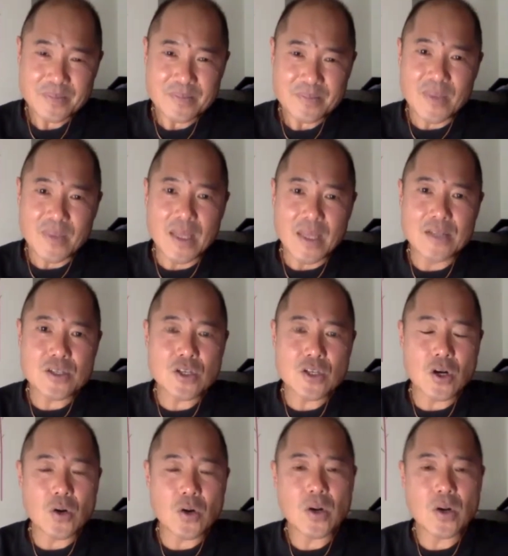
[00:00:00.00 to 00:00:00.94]
And
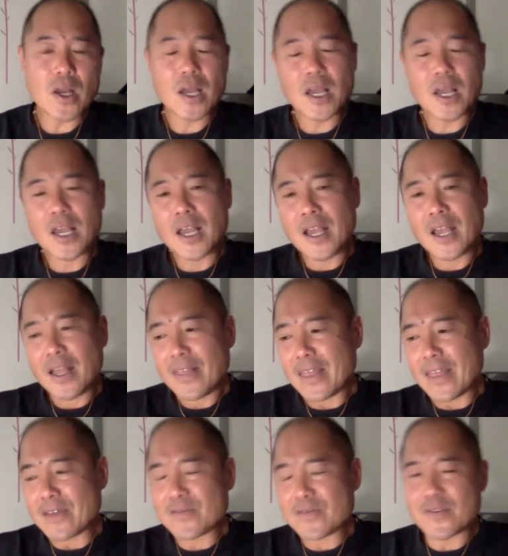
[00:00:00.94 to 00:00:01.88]
so
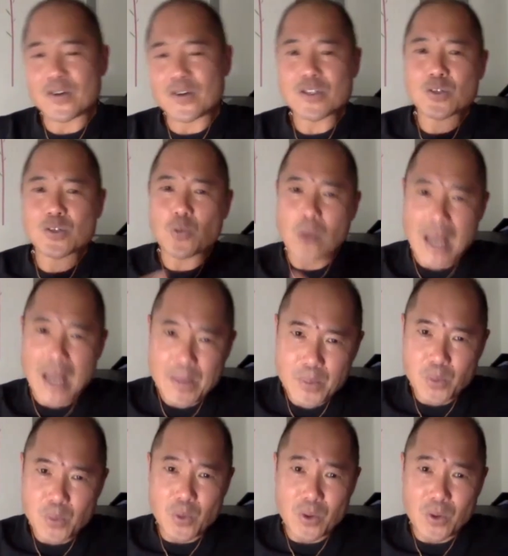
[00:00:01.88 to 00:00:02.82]
that first WAP
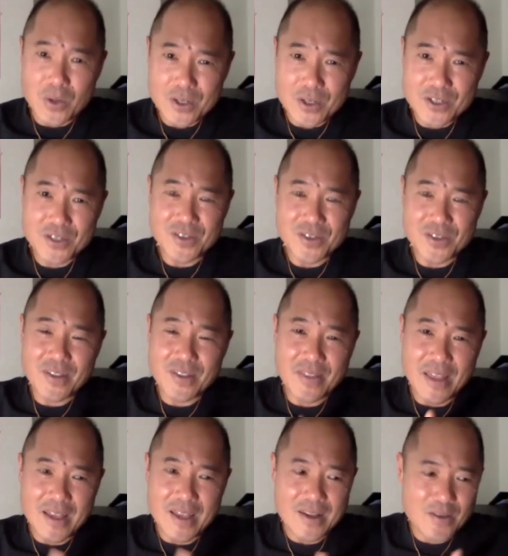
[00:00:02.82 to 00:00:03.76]
Awards
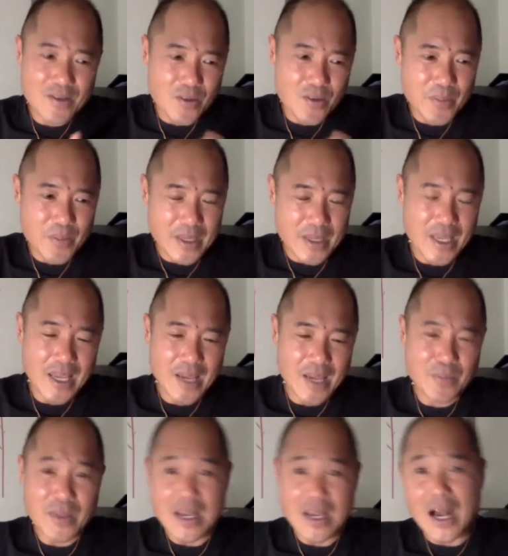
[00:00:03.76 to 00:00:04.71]
then
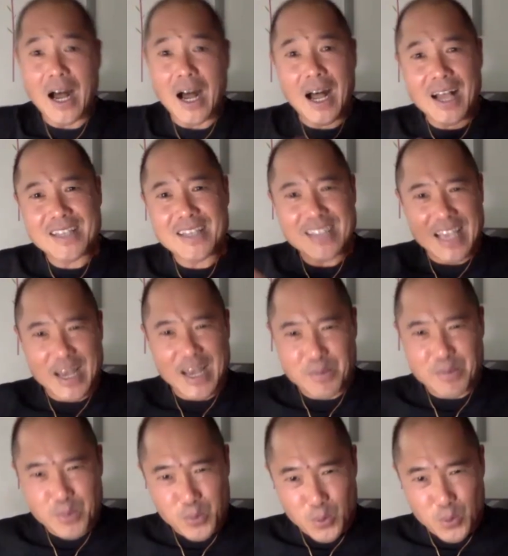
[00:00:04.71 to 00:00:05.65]
became the Oz
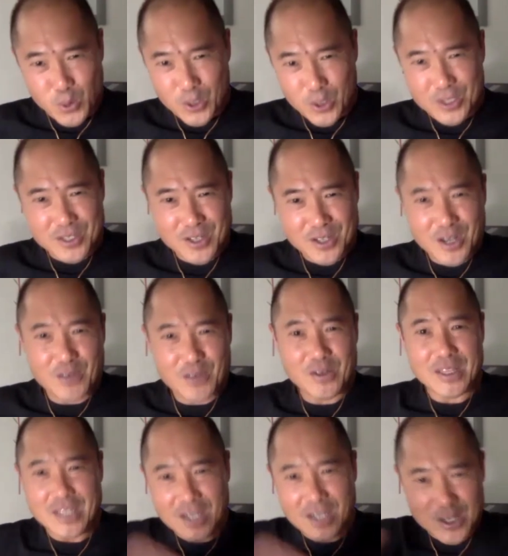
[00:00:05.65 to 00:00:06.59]
App Awards,
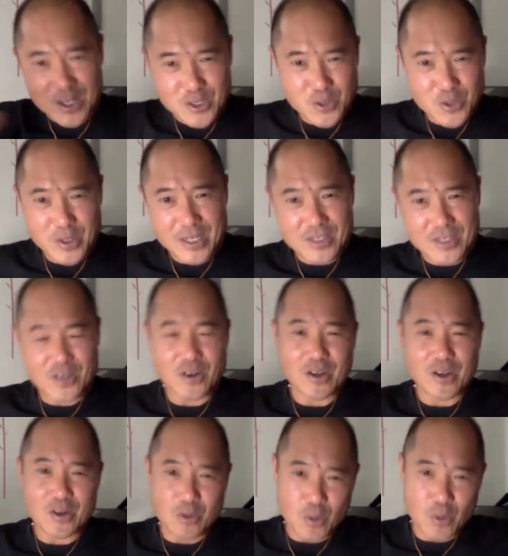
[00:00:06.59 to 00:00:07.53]
covering the country, and
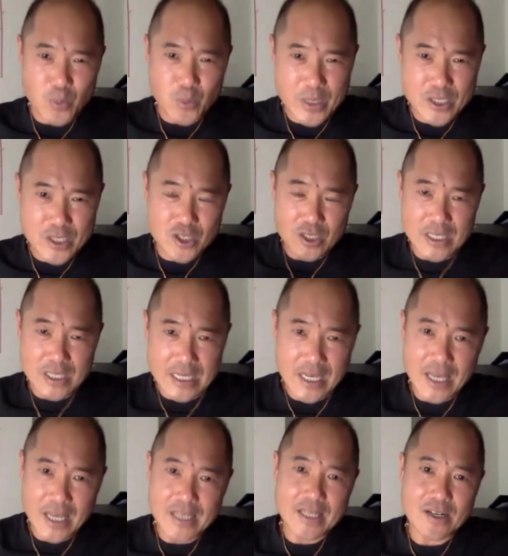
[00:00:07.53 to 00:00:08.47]
started to grow regionally.
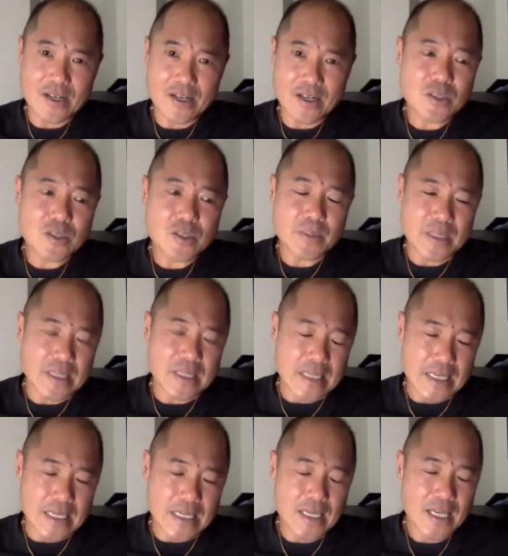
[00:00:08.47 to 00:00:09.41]
And then
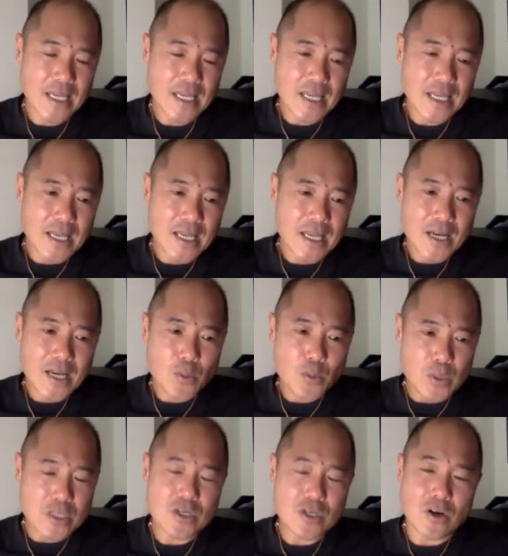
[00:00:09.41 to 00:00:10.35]
ultimately,
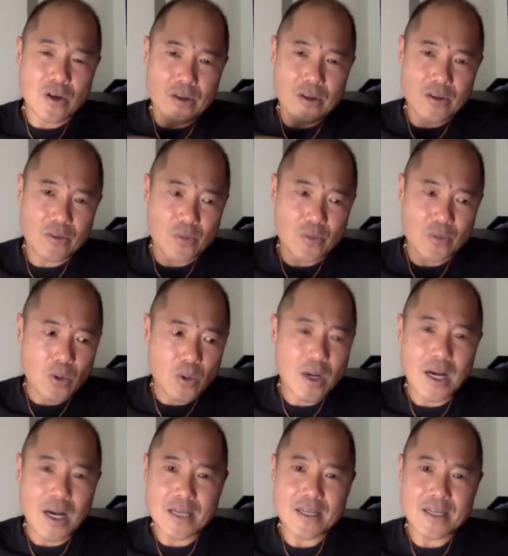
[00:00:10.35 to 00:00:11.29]
we started to throw
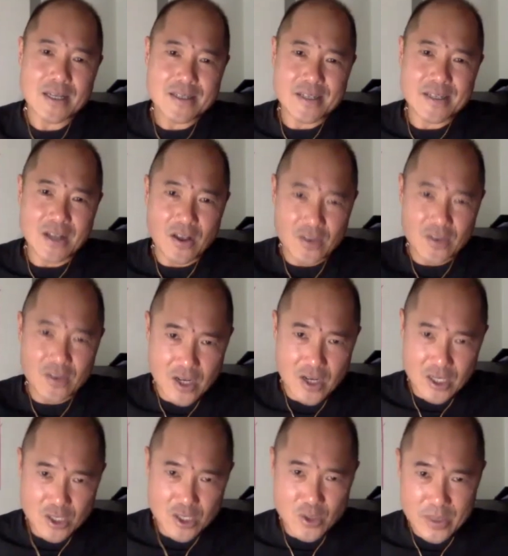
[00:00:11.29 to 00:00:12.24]
contests in other
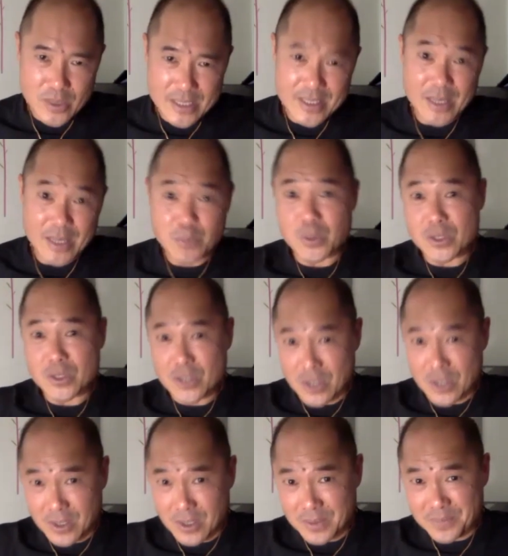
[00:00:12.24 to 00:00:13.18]
countries like
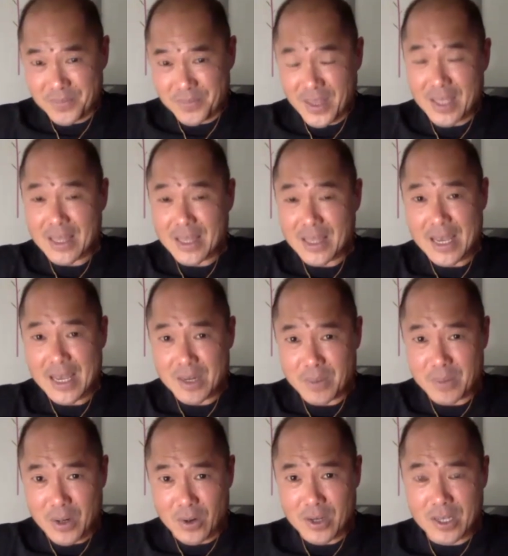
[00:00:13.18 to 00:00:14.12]
Brazil and Latin
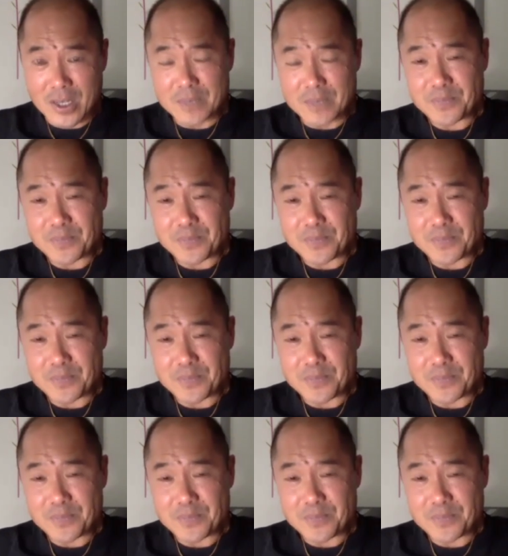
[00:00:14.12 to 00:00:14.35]
America.